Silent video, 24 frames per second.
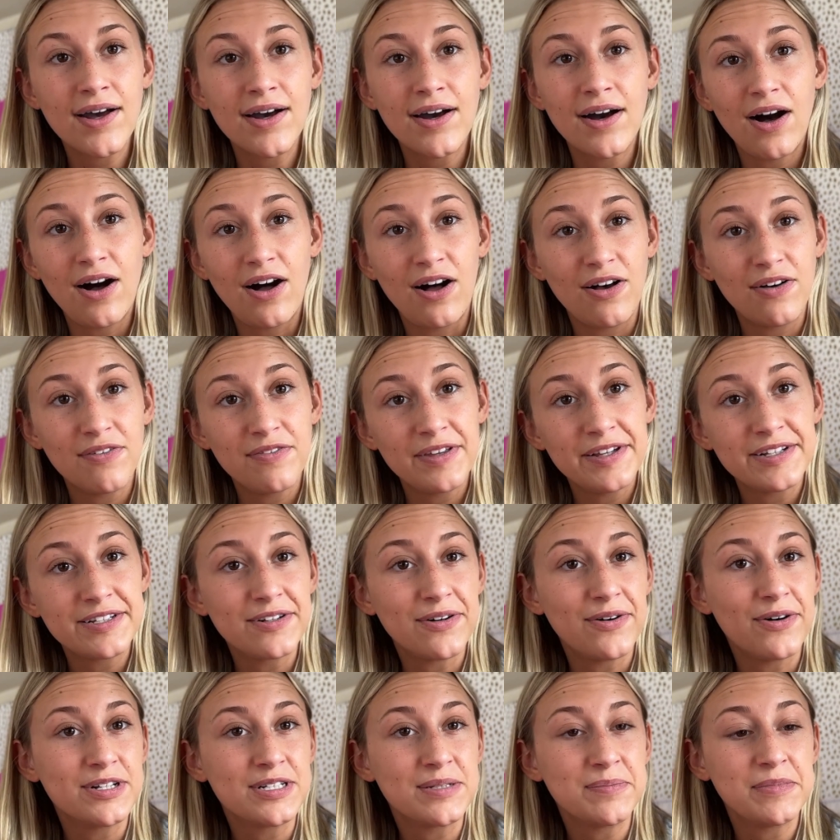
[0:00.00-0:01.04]
All of this
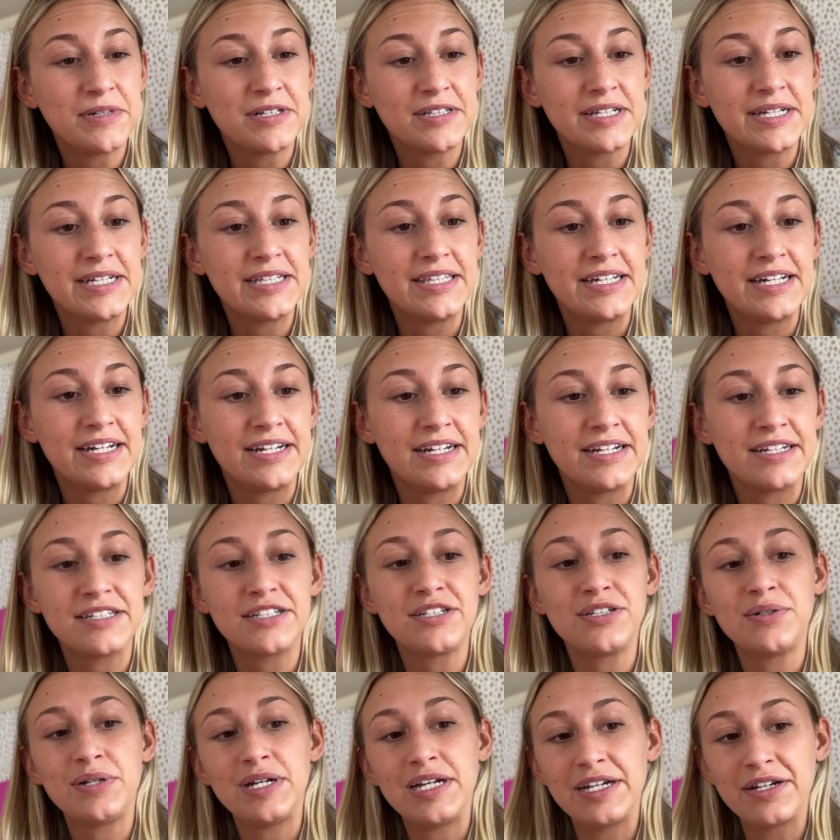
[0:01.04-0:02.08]
ultimately leading
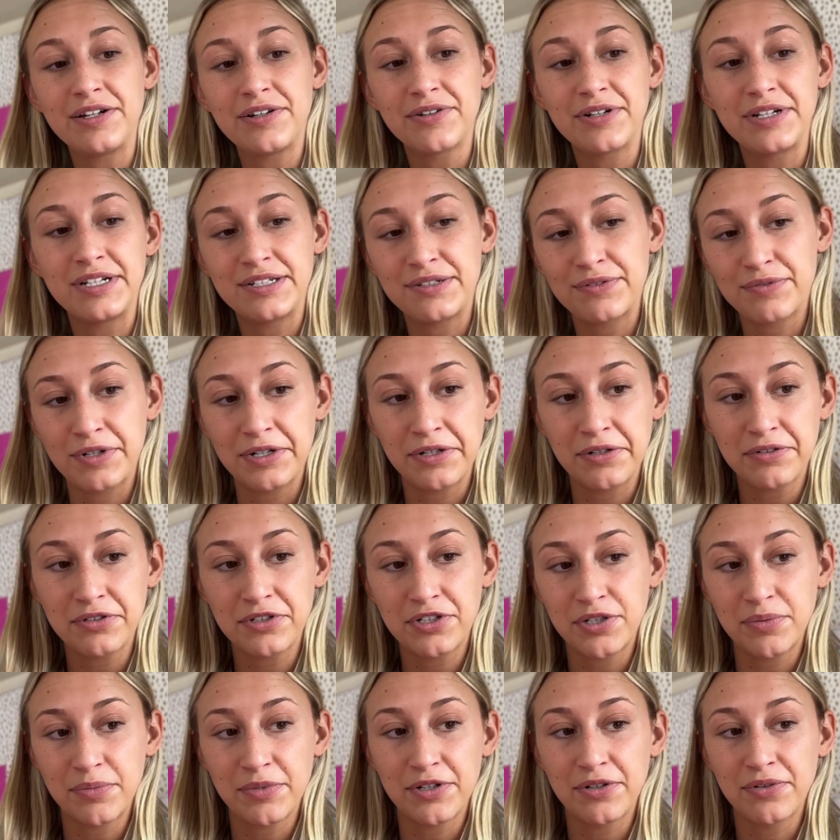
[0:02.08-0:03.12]
to increased renal
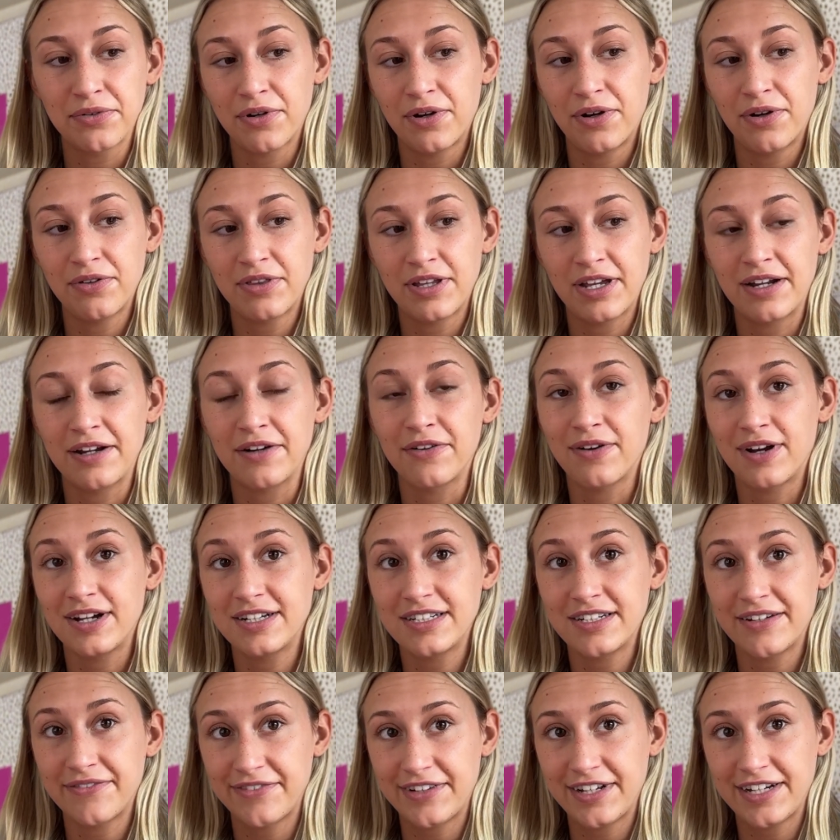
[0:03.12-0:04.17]
tumor growth and
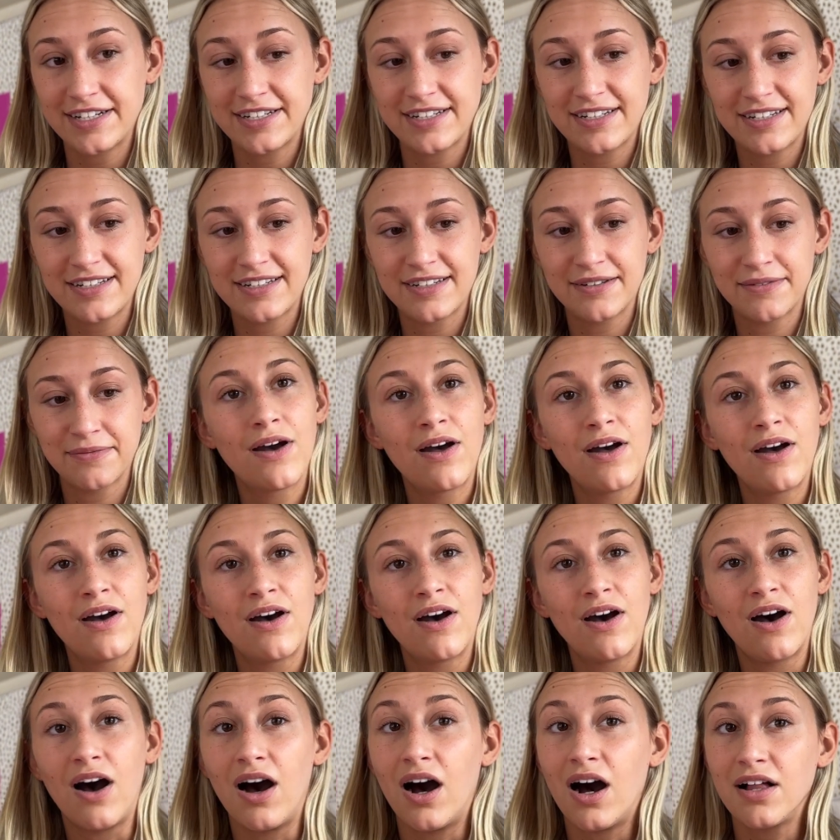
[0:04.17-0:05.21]
aggressiveness.
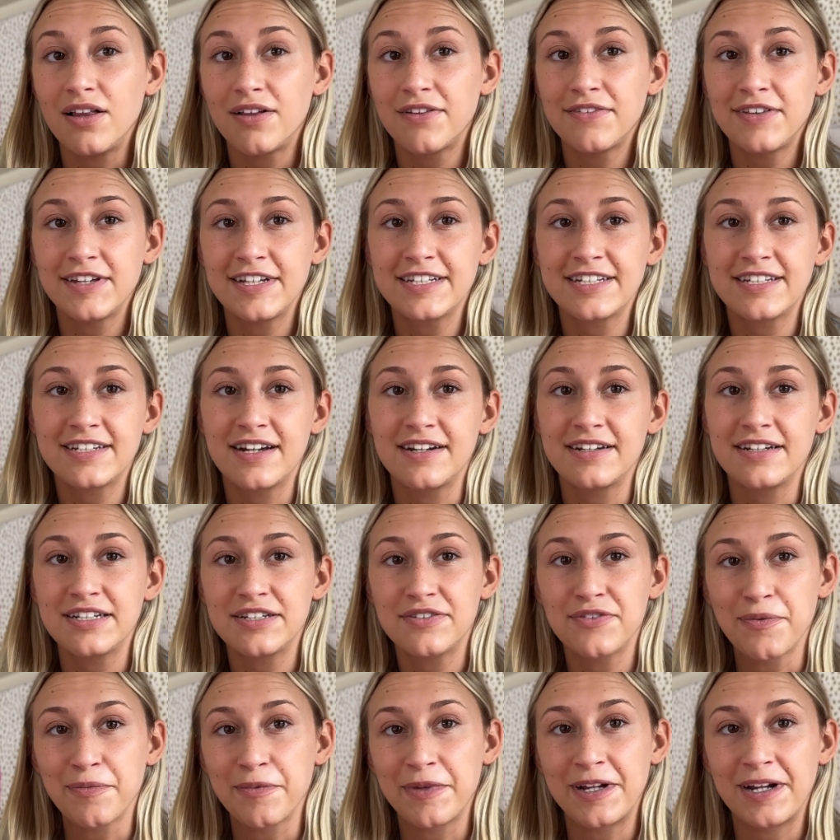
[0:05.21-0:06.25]
All of these studies
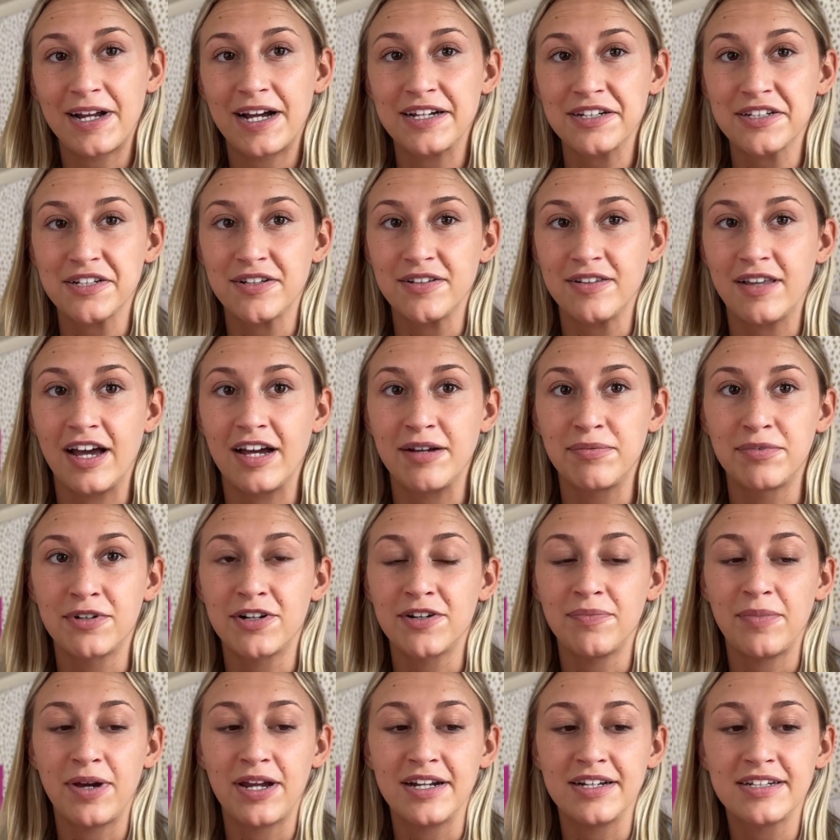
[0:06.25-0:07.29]
from the National Library
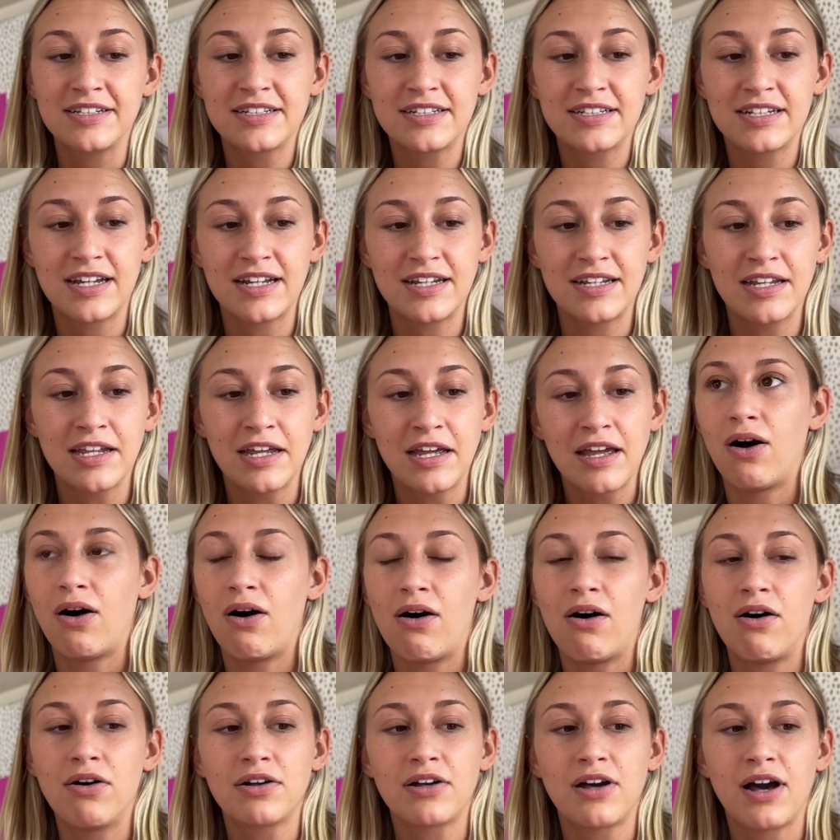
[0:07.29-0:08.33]
of Medicine
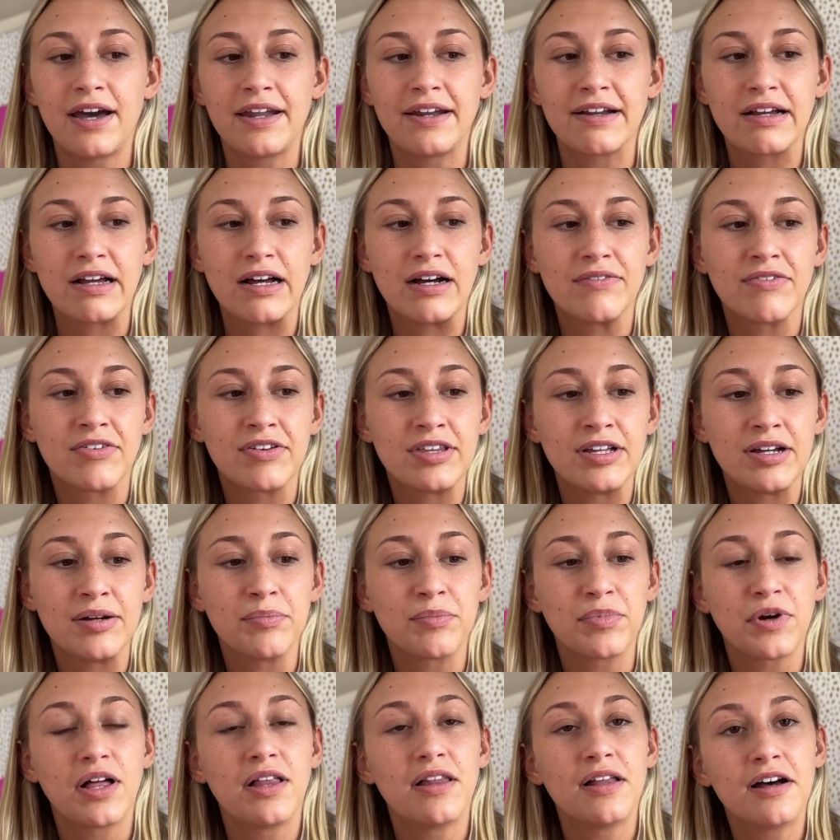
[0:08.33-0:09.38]
all kind of cover the
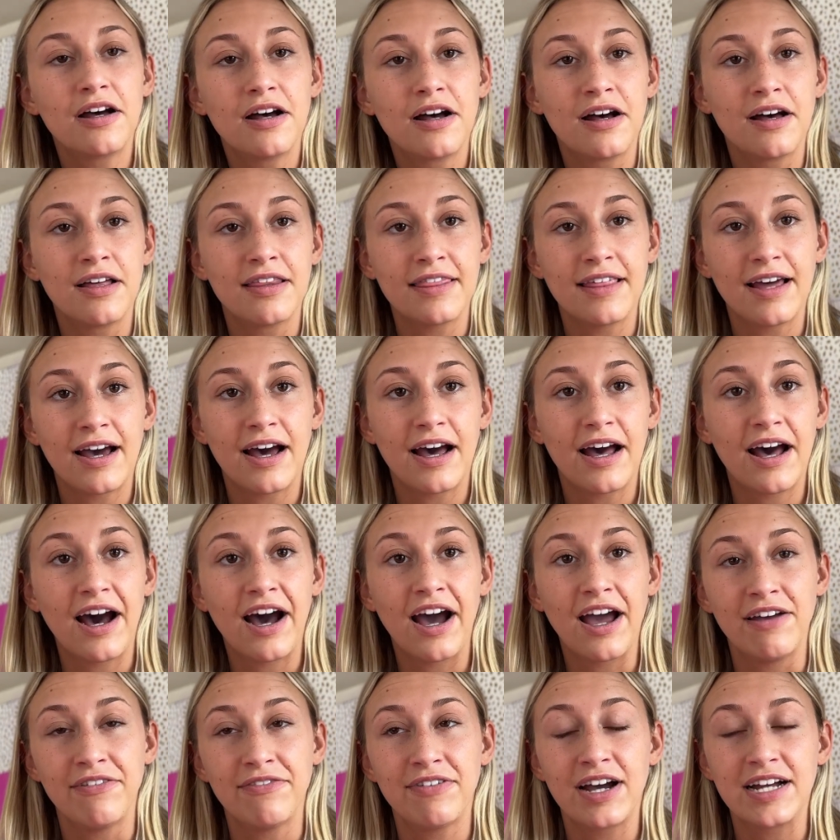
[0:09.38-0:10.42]
umbrella that
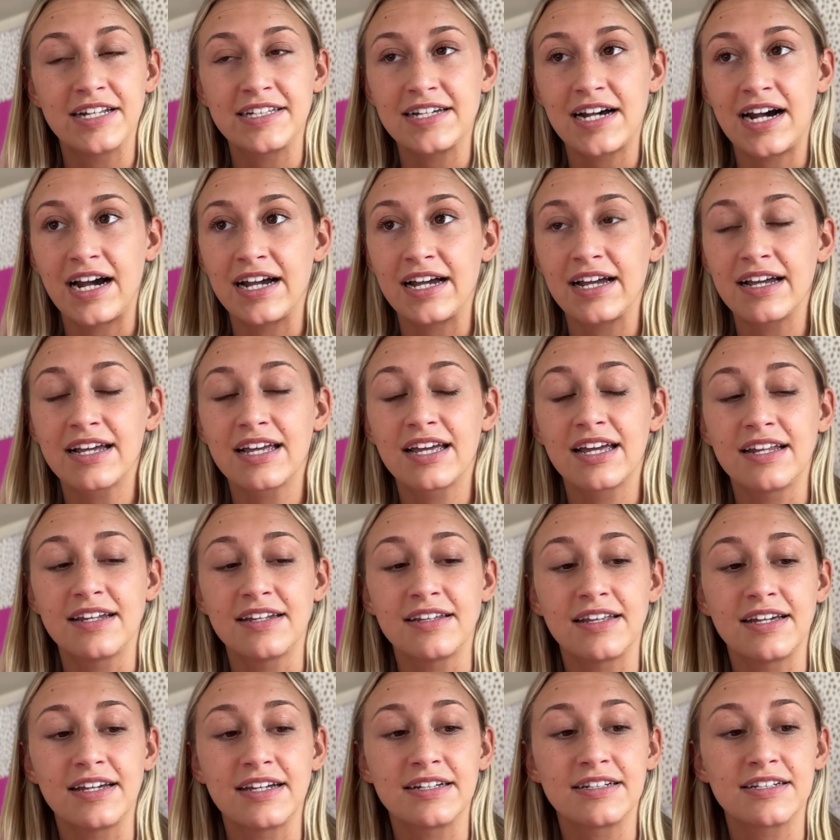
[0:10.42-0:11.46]
high-fat diet can
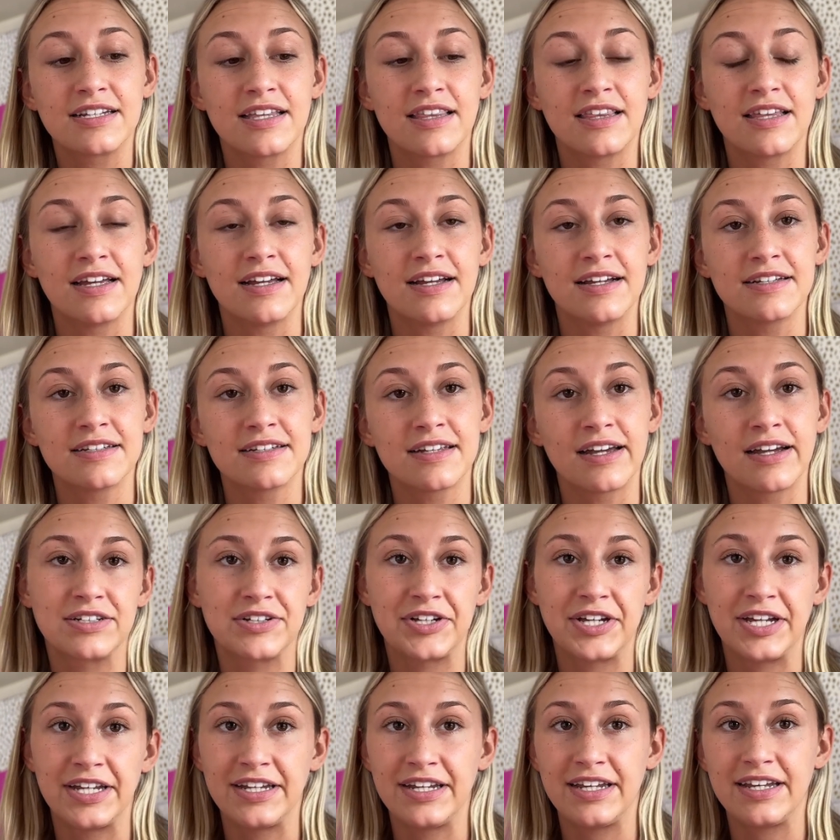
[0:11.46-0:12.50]
link to things like
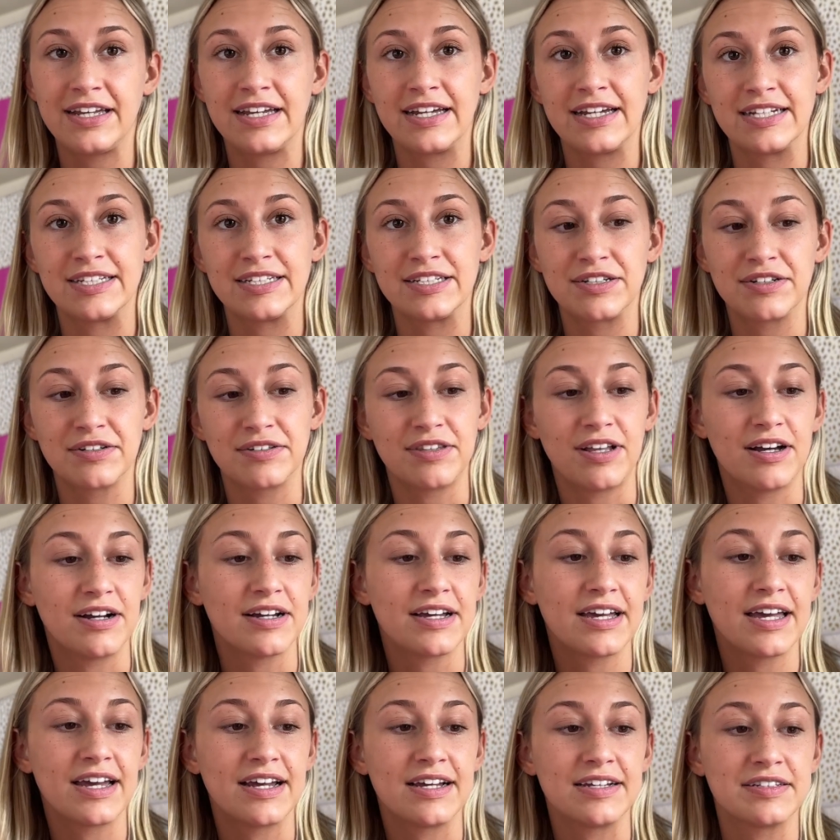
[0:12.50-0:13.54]
kidney cancer, lung
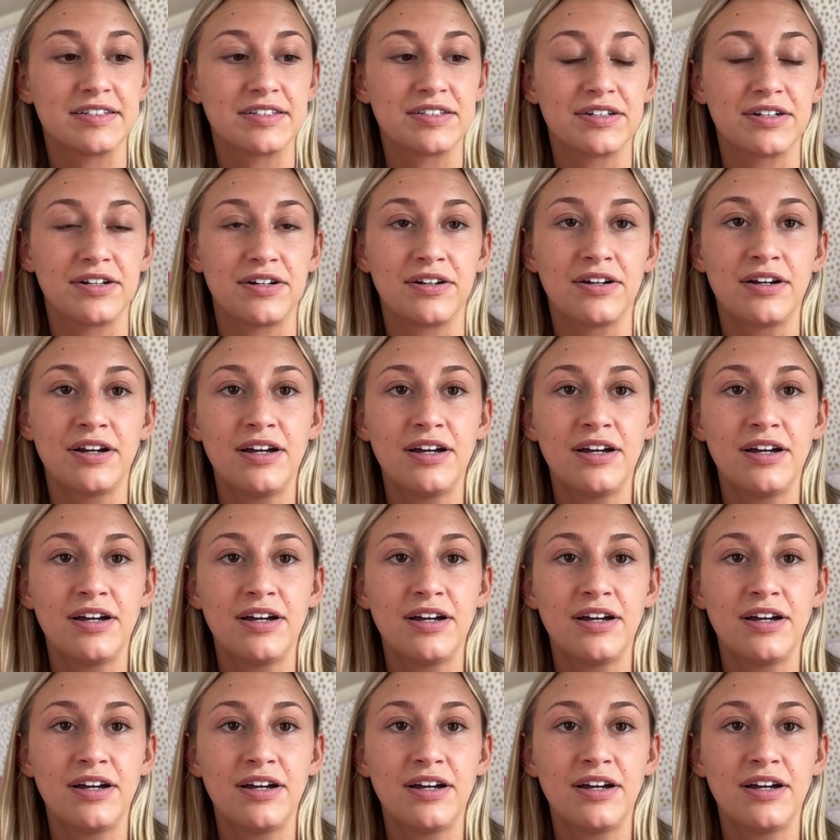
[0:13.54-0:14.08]
cancer,